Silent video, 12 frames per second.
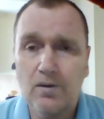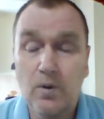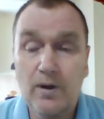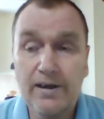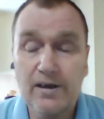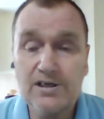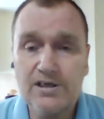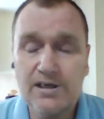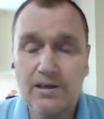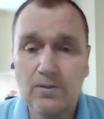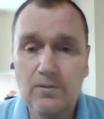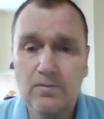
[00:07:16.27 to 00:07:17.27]
We are
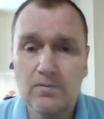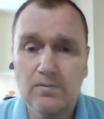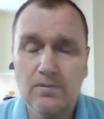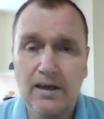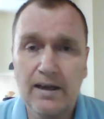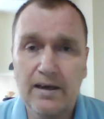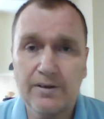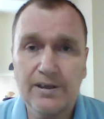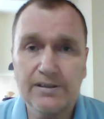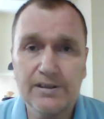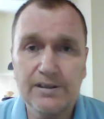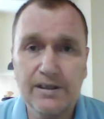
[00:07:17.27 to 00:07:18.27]
still allowed
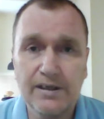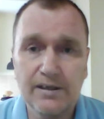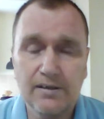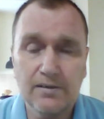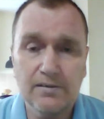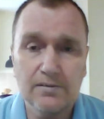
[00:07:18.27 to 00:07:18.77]
under the